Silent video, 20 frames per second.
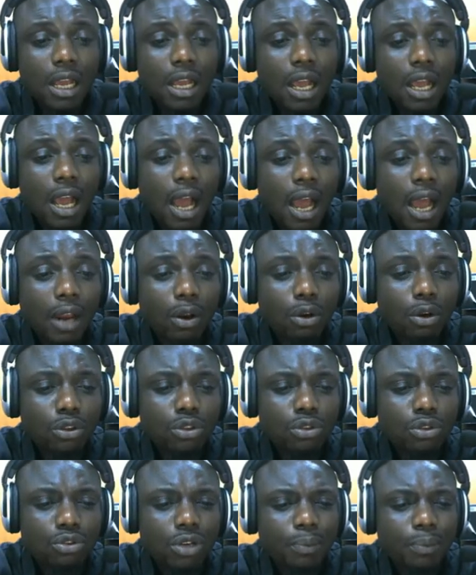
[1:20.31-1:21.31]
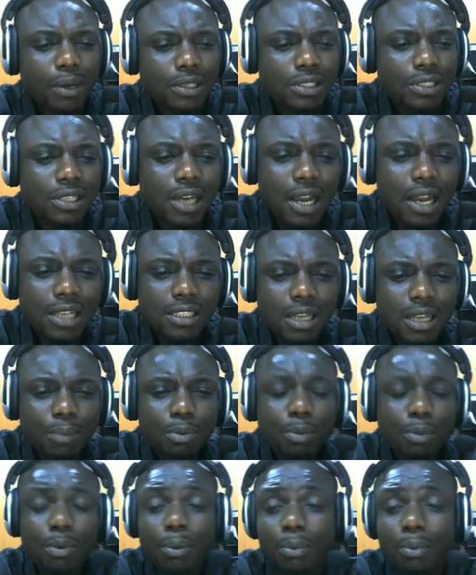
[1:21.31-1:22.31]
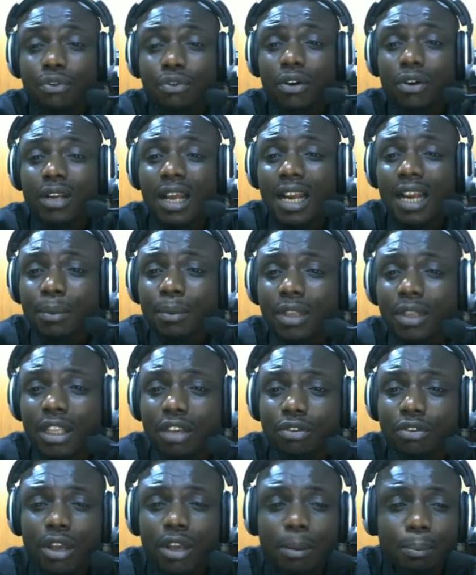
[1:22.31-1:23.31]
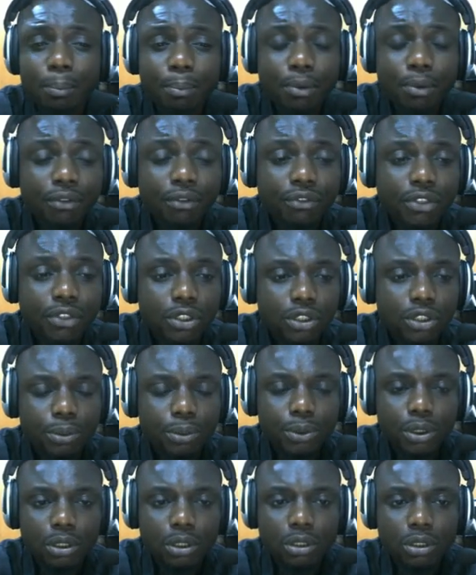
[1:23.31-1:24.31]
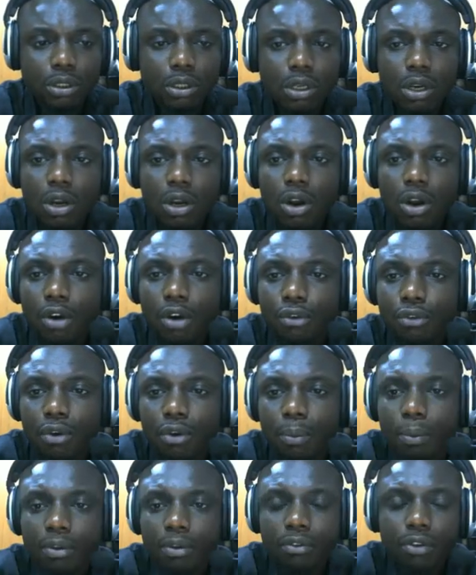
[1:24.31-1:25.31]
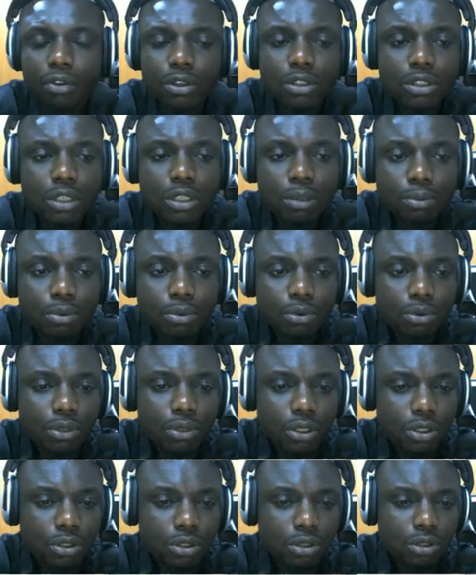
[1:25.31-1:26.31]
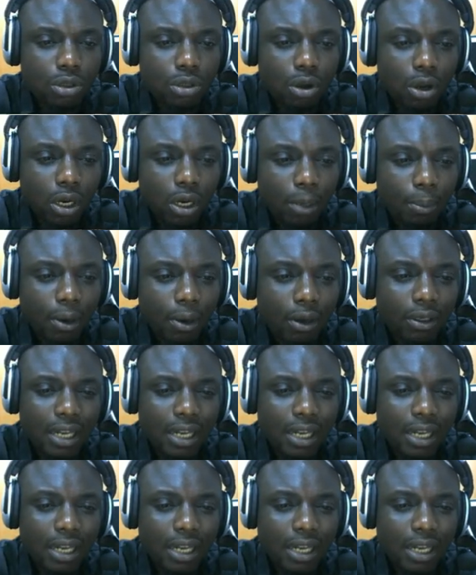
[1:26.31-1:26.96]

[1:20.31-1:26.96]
and also do a practical example, but before that, let me give you a brief description of what pivot table is all about.